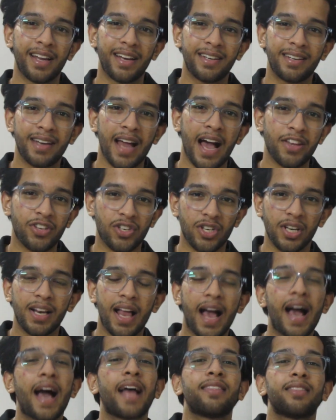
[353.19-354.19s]
national
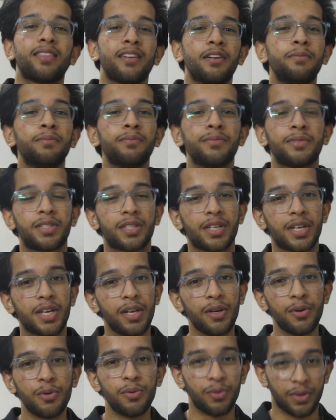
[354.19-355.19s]
anthem's
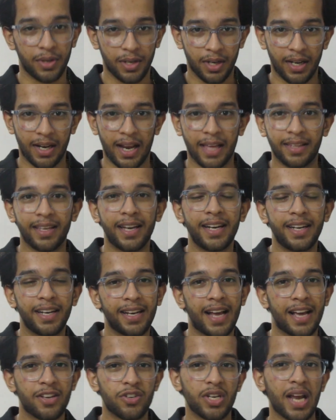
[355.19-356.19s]
tune, like the Indian
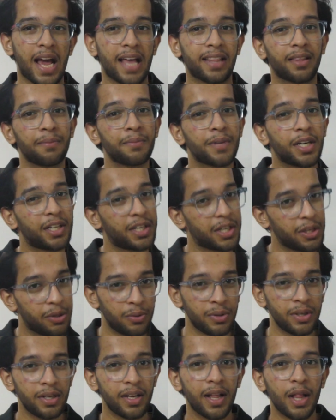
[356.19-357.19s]
national anthem ka
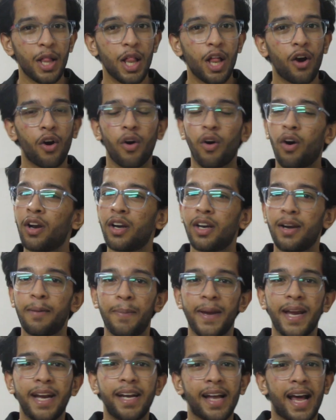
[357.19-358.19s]
tune, on
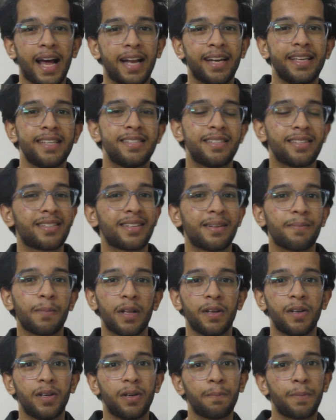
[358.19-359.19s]
repeat, and he just
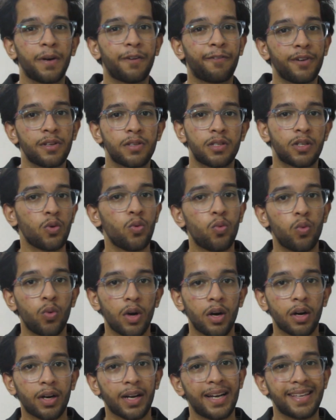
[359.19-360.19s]
prefers to
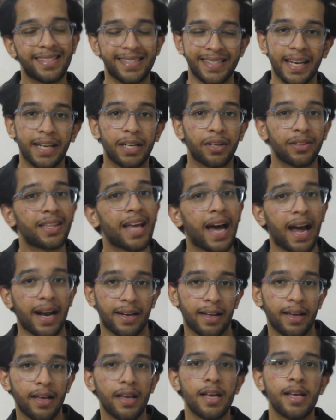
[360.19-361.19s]
work listening to
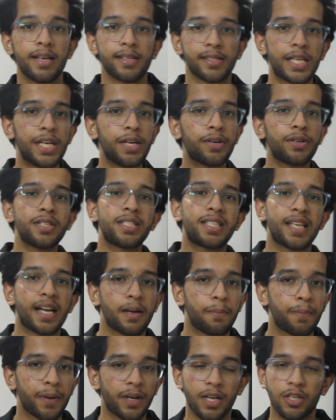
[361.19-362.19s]
that. So you could set
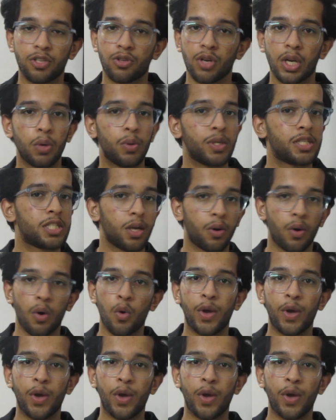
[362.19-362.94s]
up a ritual whichever